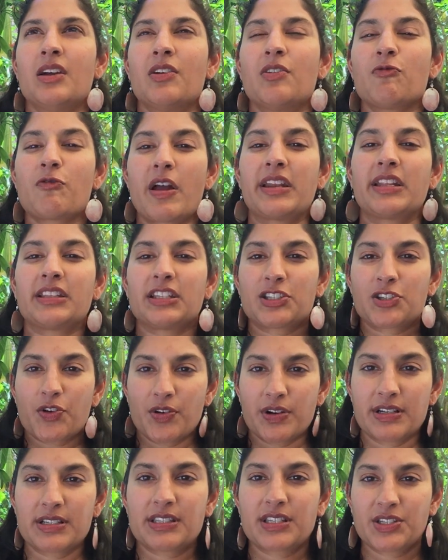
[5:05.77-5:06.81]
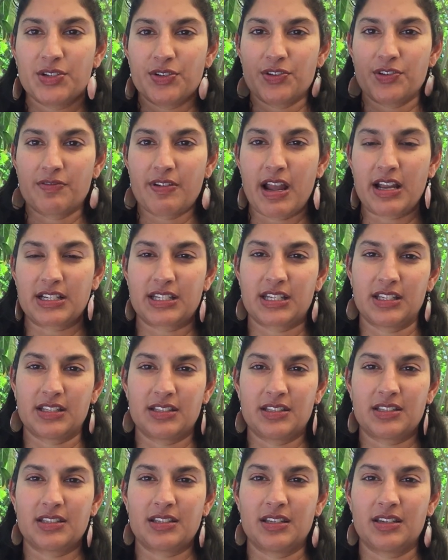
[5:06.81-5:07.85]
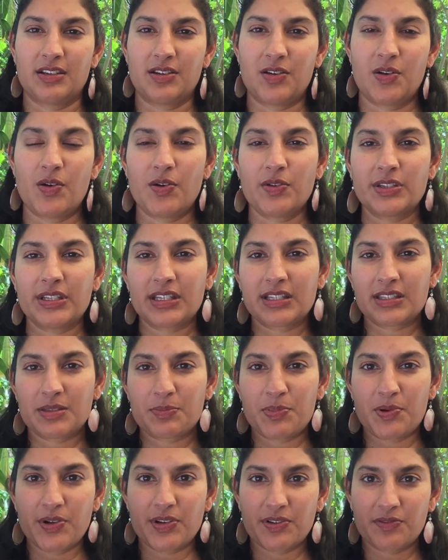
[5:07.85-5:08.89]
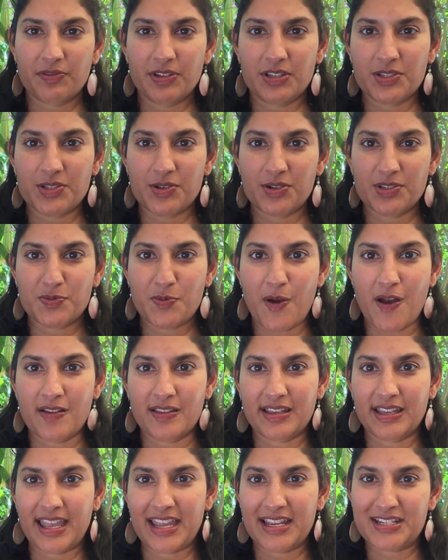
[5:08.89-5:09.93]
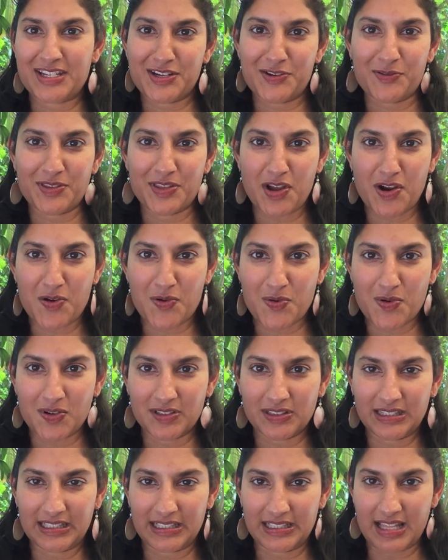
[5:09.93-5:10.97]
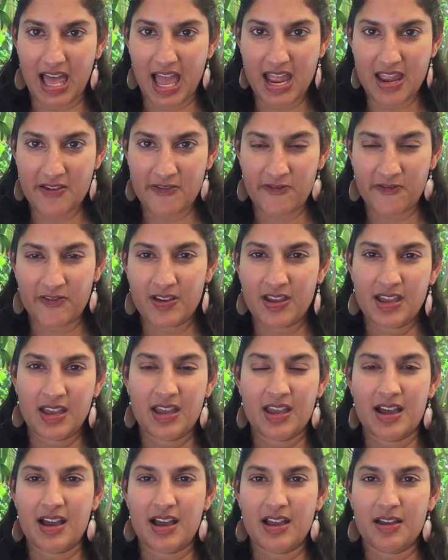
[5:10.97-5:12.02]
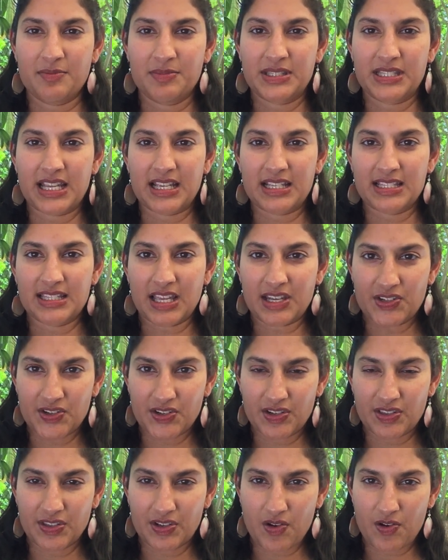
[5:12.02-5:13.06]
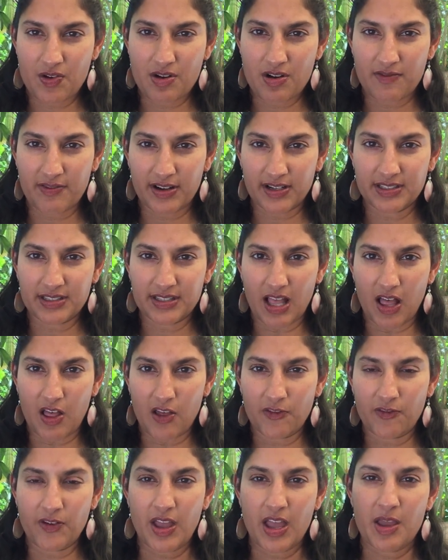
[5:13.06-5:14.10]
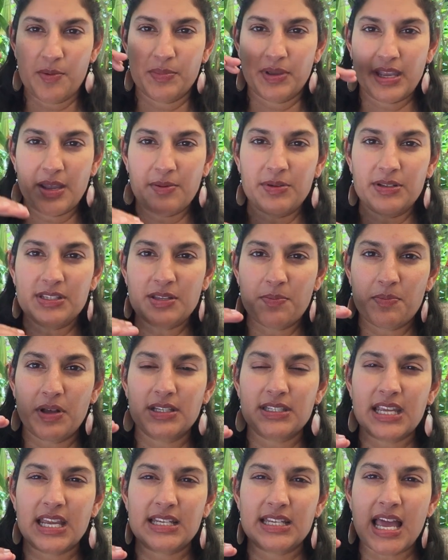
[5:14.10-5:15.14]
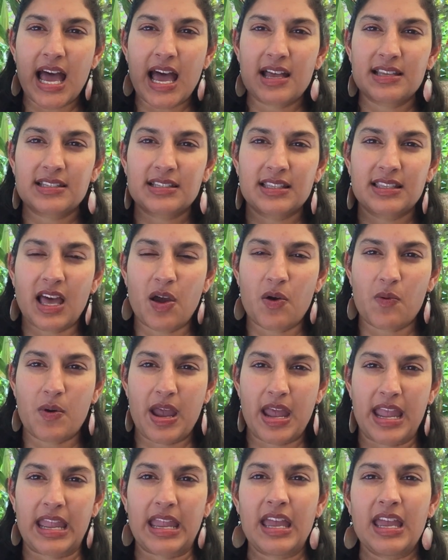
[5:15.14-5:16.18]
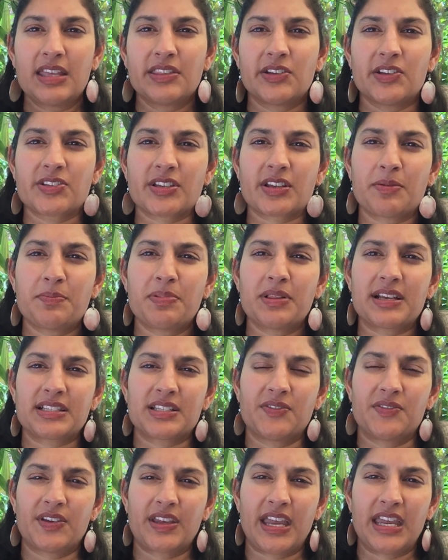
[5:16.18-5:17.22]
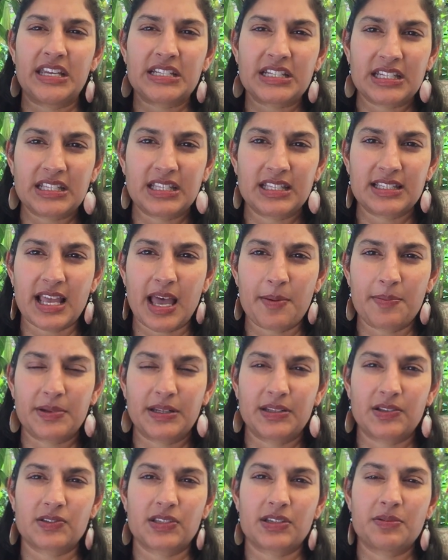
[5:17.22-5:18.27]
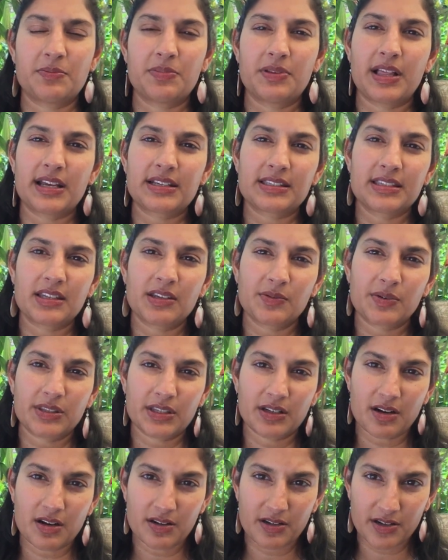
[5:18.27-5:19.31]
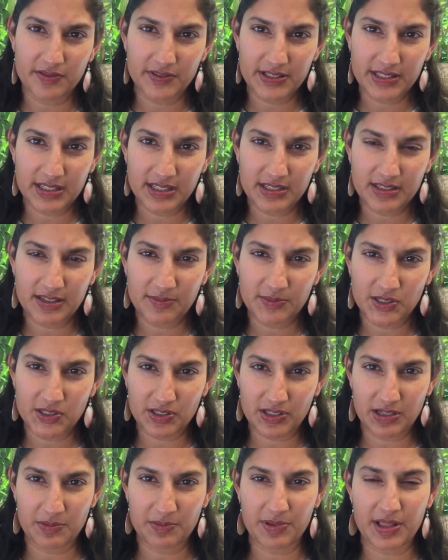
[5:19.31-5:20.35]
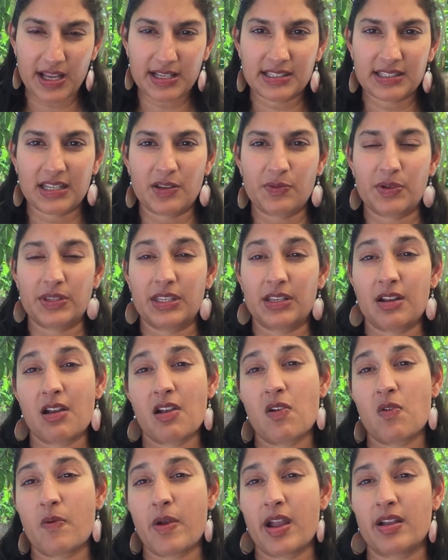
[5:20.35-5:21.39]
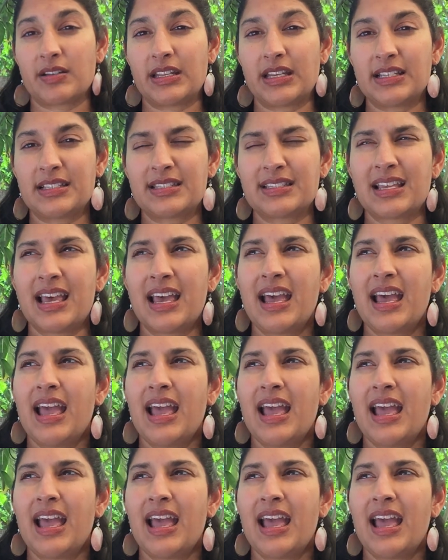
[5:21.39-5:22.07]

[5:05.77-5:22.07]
Running the Torus in two directions, holding the point of resource while engaging with our worldly life, staying centered in the core of ourself, being able to multitask that way. There's a complexification that's happening. There's a complexity within our nervous system. There's a complexity within our awareness.